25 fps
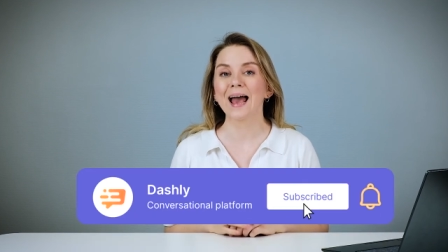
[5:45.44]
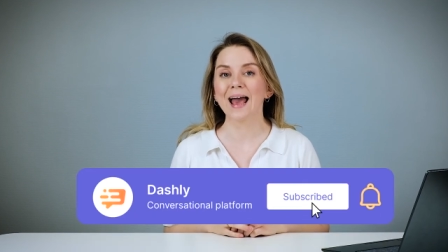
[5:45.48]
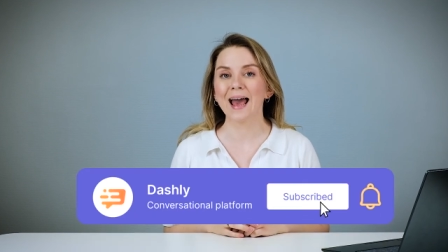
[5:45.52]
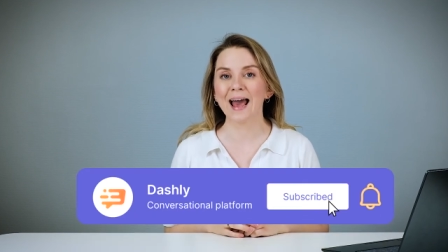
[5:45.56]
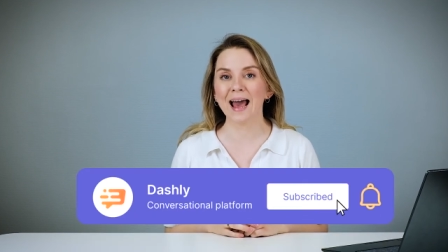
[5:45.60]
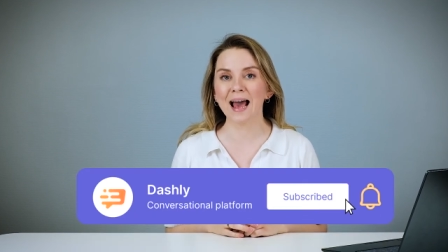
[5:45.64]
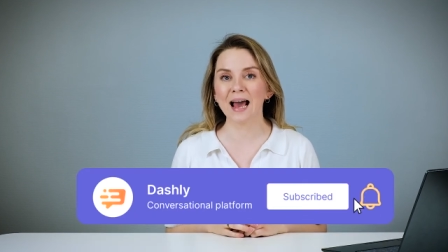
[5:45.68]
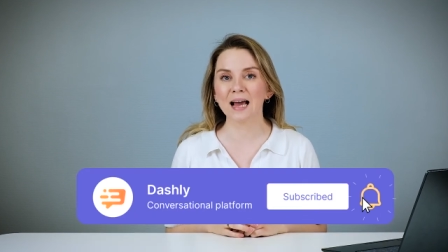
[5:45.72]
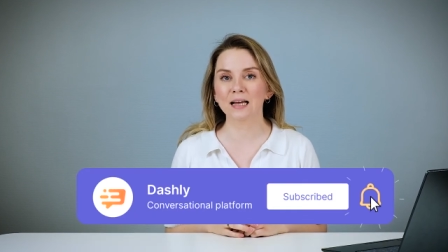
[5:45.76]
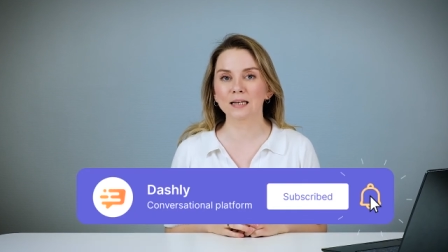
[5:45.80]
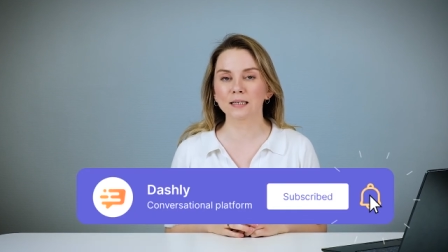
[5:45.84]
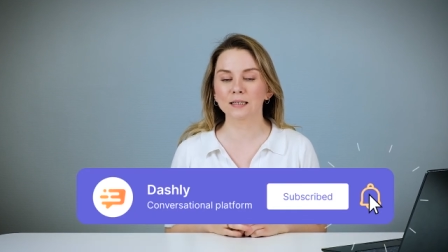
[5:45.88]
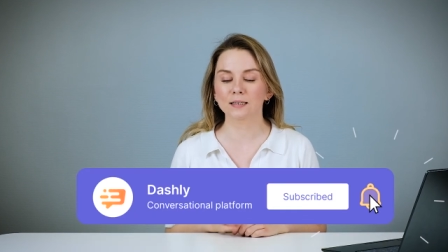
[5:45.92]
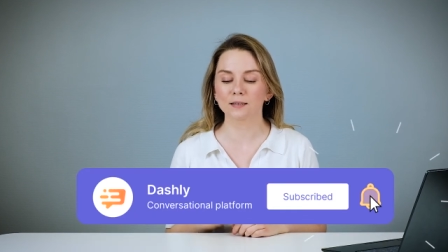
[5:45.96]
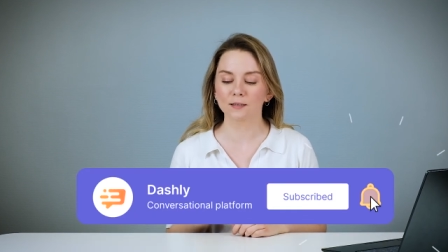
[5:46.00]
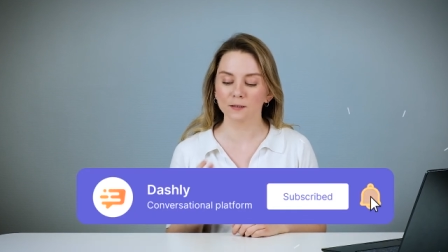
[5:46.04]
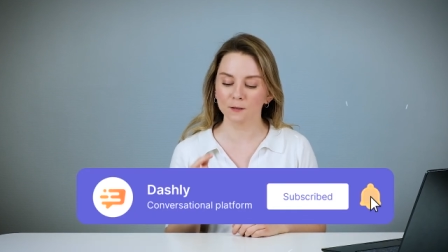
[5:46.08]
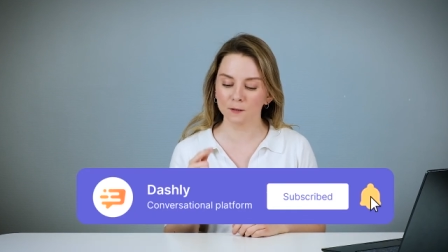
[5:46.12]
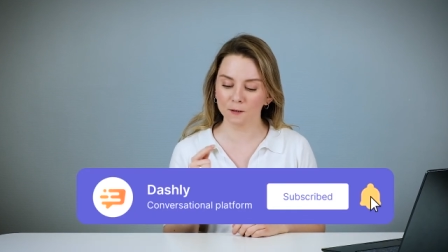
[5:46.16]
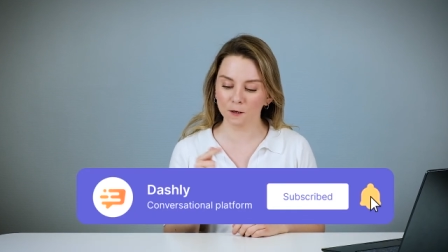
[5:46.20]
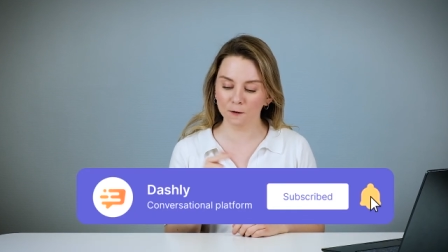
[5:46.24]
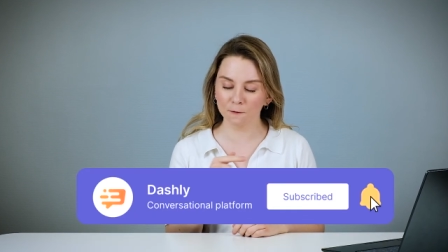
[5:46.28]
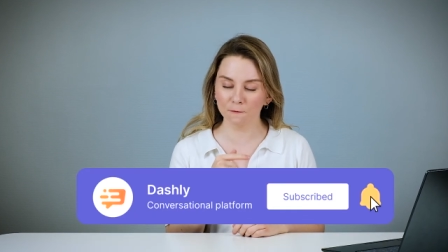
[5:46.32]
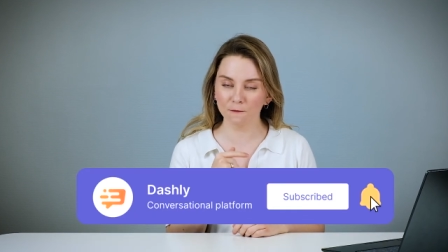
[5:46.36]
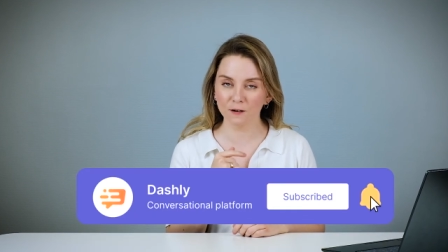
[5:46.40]
and
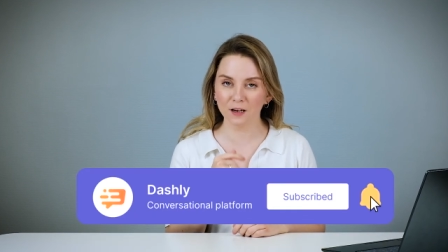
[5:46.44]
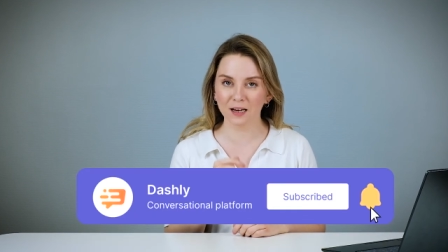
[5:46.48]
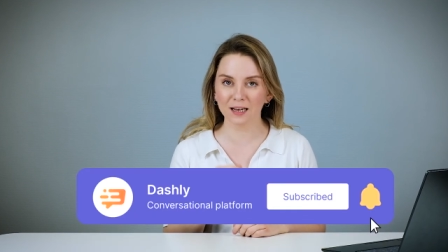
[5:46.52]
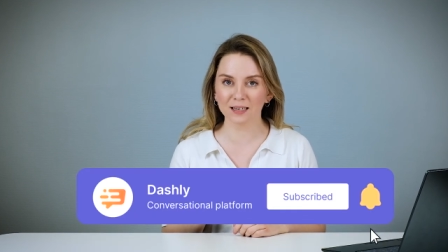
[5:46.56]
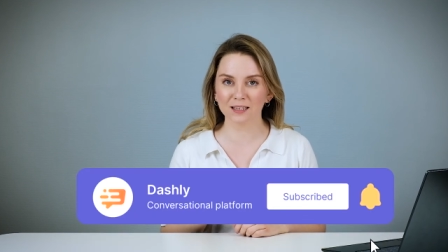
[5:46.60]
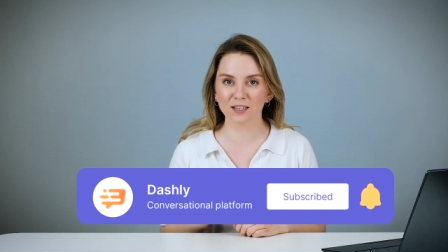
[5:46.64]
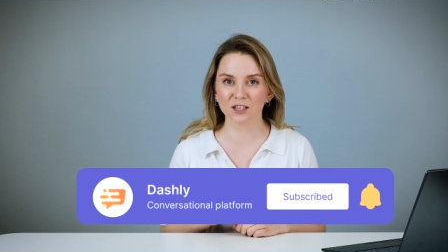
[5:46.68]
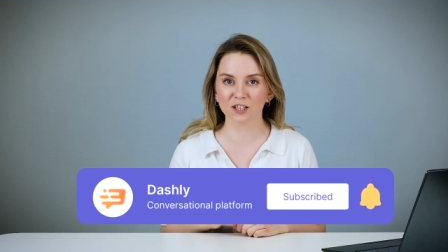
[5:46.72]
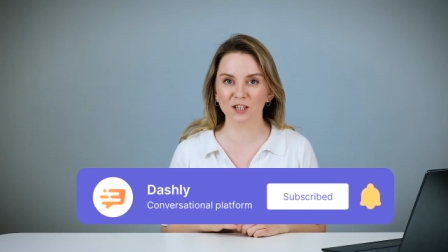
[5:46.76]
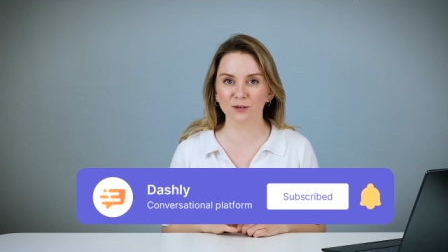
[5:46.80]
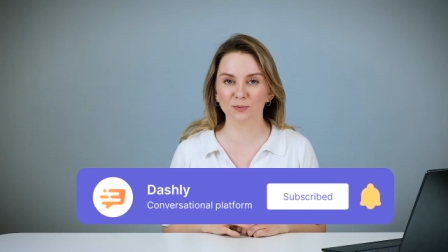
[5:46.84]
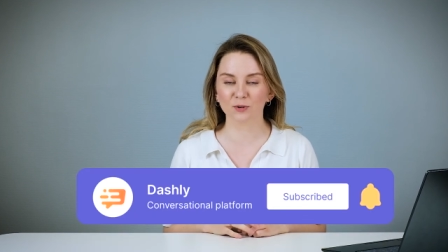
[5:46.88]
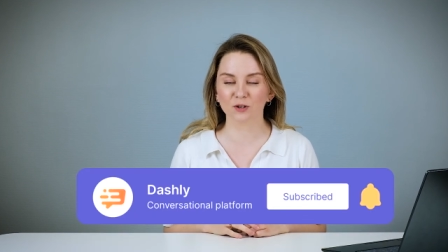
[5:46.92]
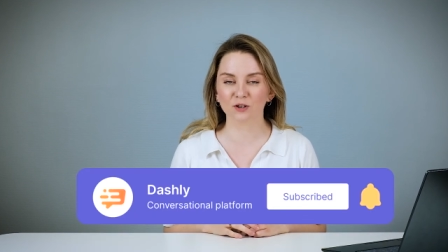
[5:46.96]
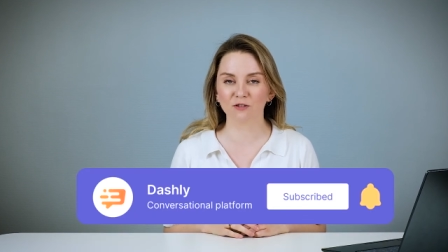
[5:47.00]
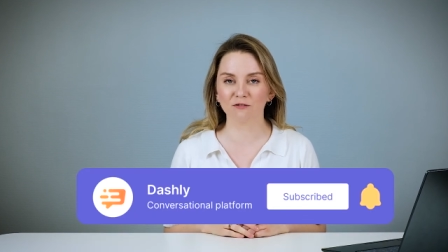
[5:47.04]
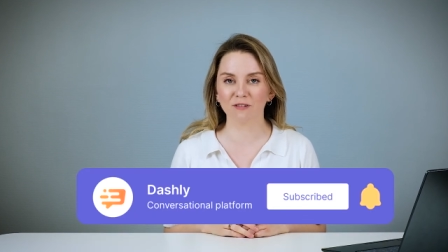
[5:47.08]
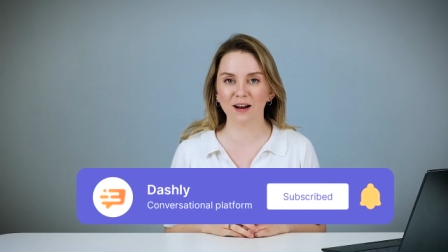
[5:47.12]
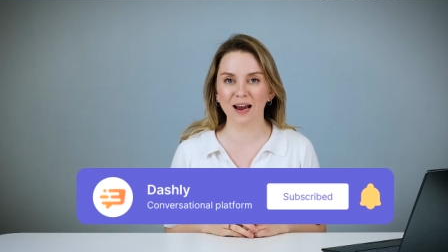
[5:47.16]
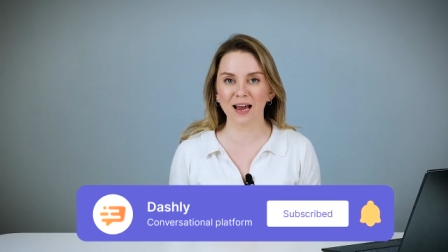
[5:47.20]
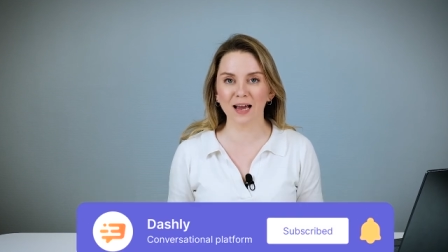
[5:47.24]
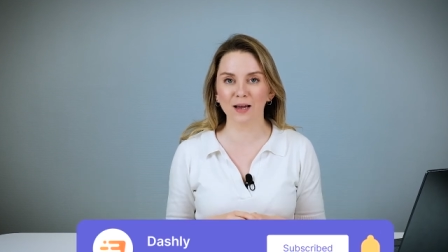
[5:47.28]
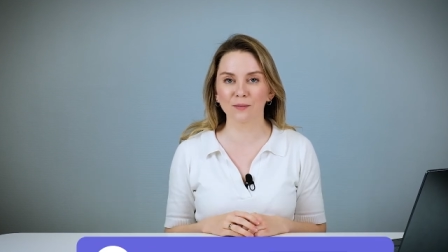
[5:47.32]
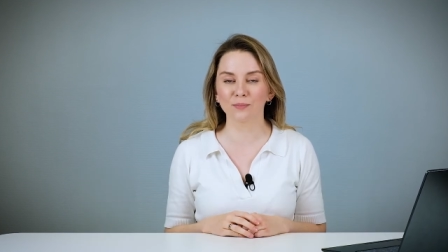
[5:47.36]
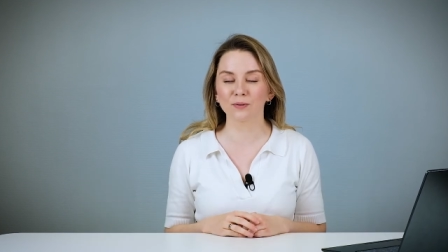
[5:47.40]
don't forget to
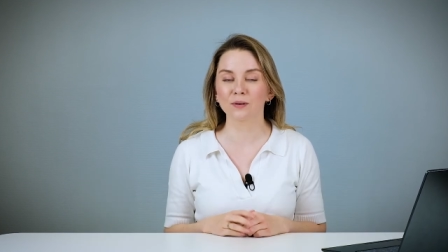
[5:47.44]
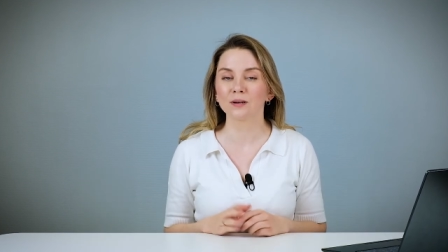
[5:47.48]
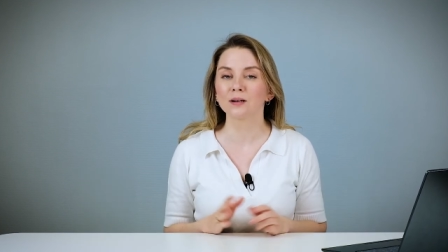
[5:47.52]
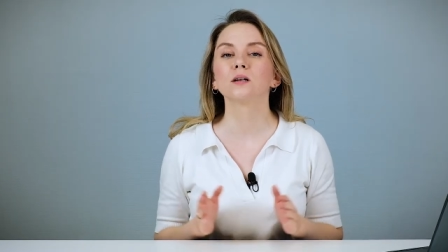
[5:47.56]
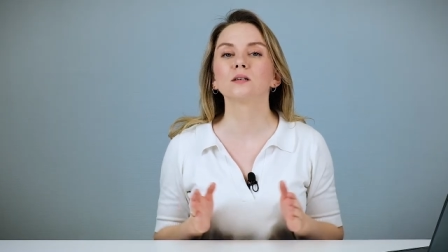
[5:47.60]
subscribe